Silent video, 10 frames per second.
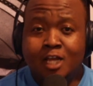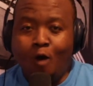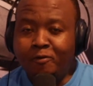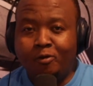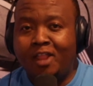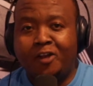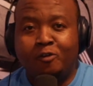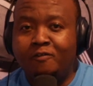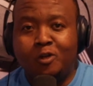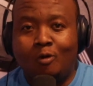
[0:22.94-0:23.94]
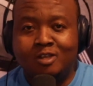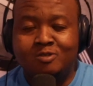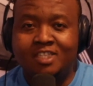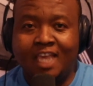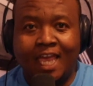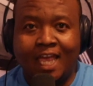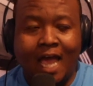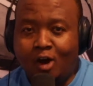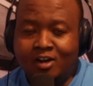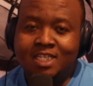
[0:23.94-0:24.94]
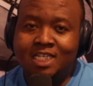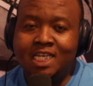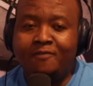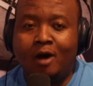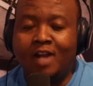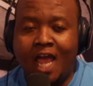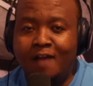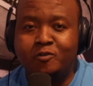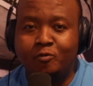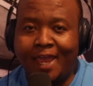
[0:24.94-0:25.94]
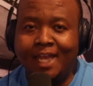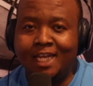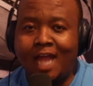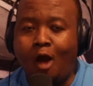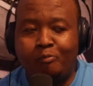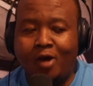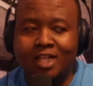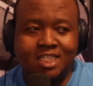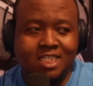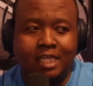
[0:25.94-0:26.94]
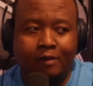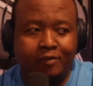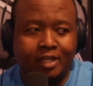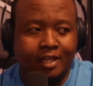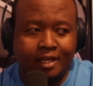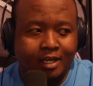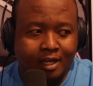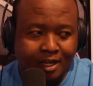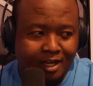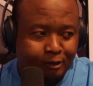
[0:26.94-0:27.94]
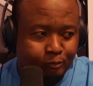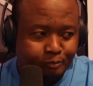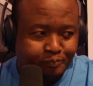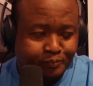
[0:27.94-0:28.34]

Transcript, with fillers: Overall, I don't even know what to say. And honestly, if I would have to rate it, I'll probably just give it like a...